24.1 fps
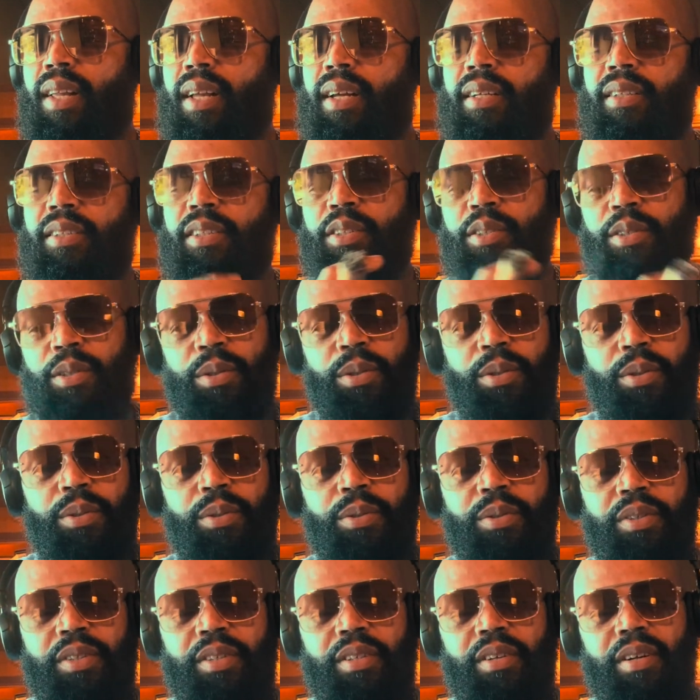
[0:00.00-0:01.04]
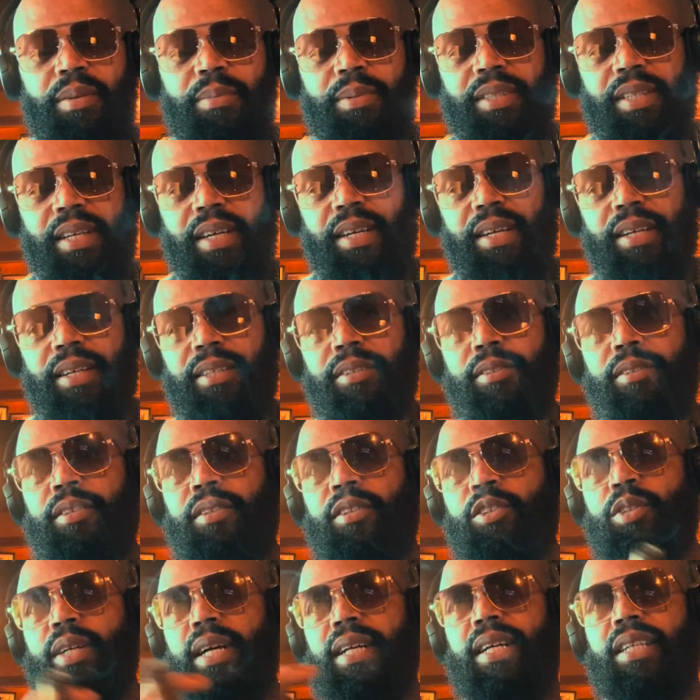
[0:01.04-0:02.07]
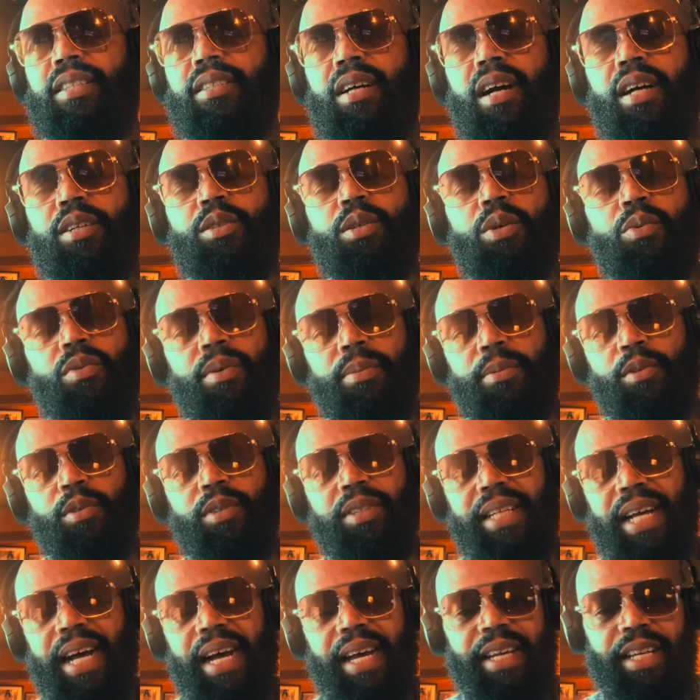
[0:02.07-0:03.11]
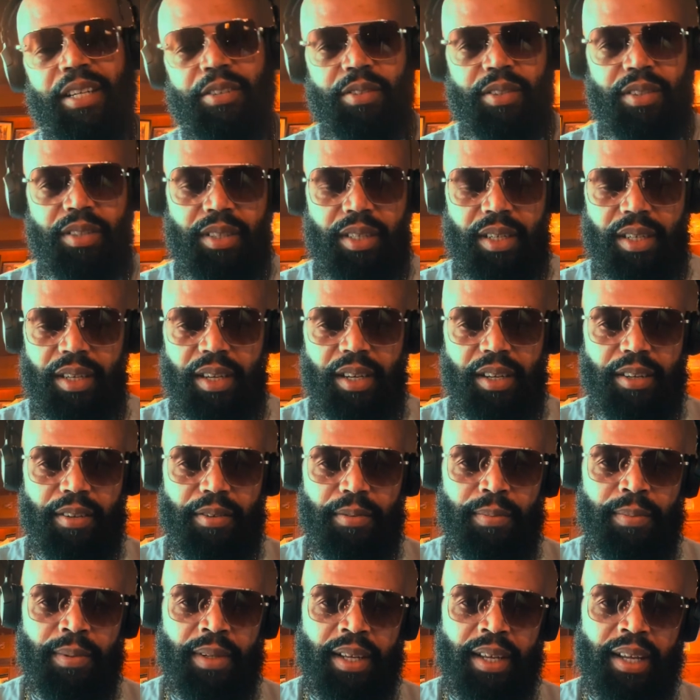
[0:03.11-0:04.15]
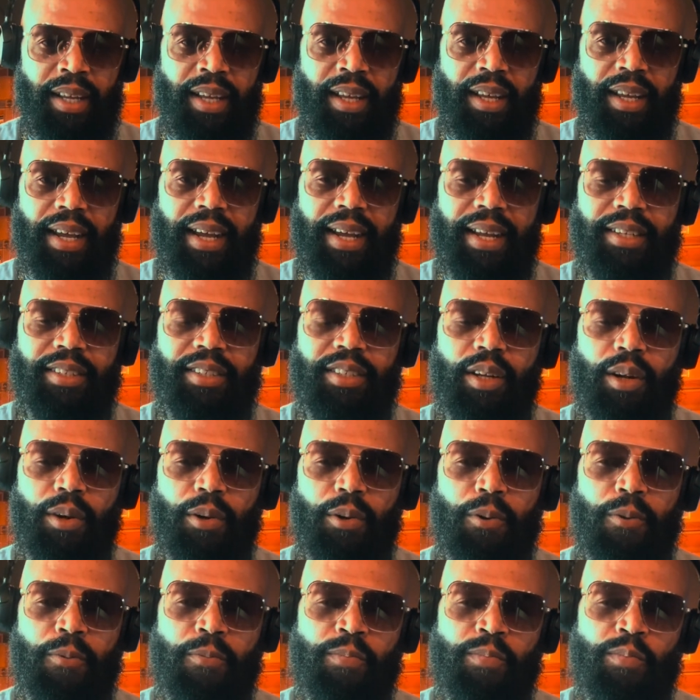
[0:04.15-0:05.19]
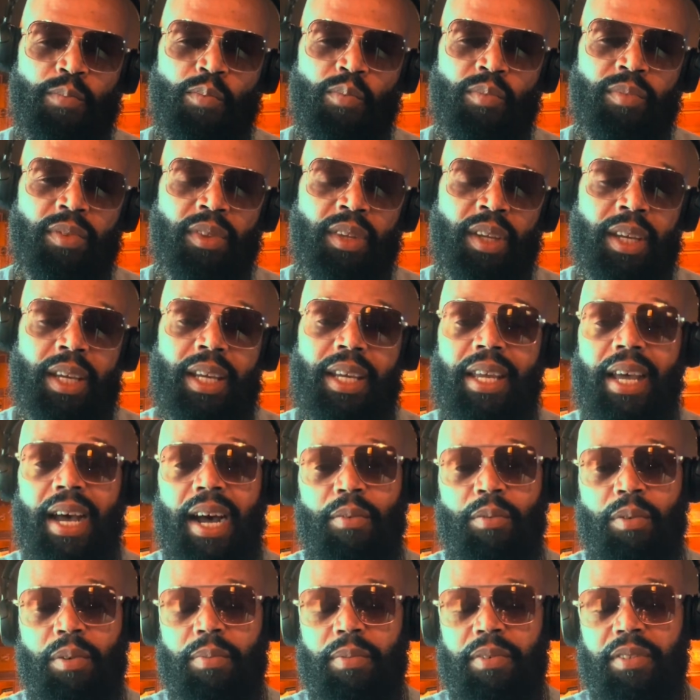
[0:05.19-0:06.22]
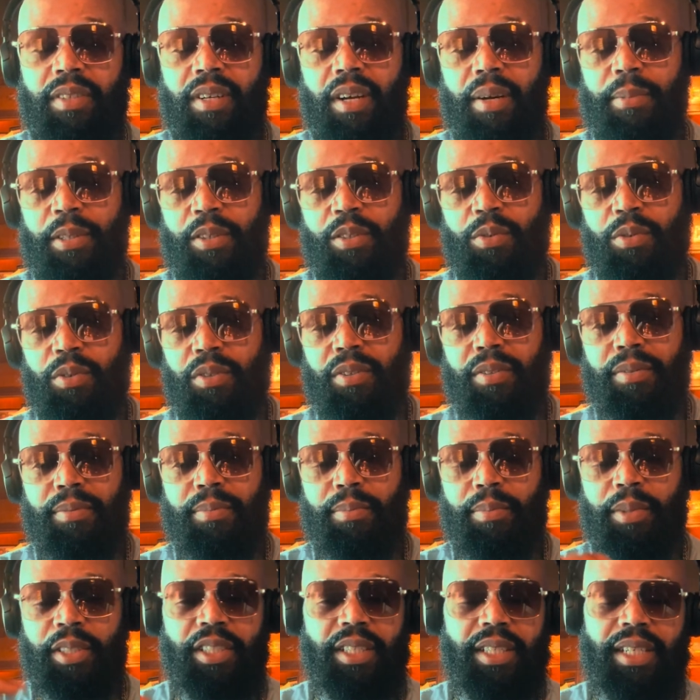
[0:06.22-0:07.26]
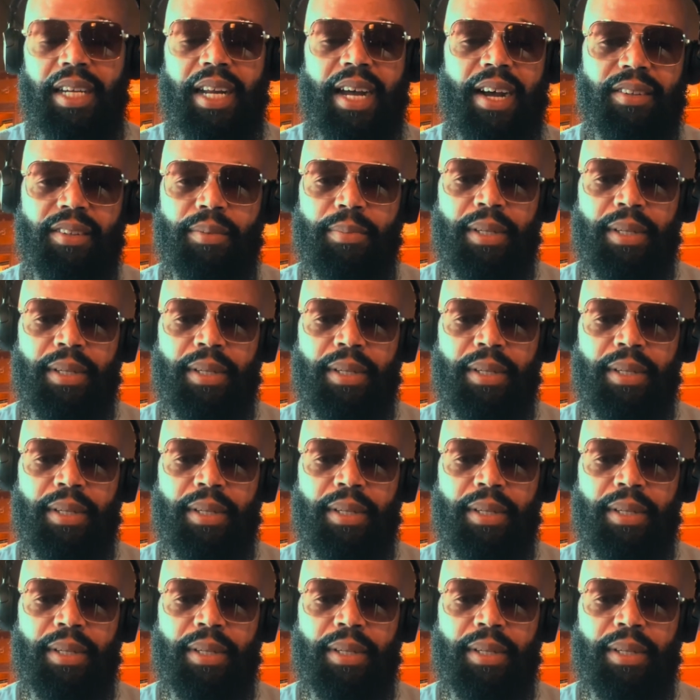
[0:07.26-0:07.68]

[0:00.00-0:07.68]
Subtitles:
the dude, you know what I'm saying, trying to talk to a woman who's not interested in him. And so he got what was coming to him, but she didn't have to be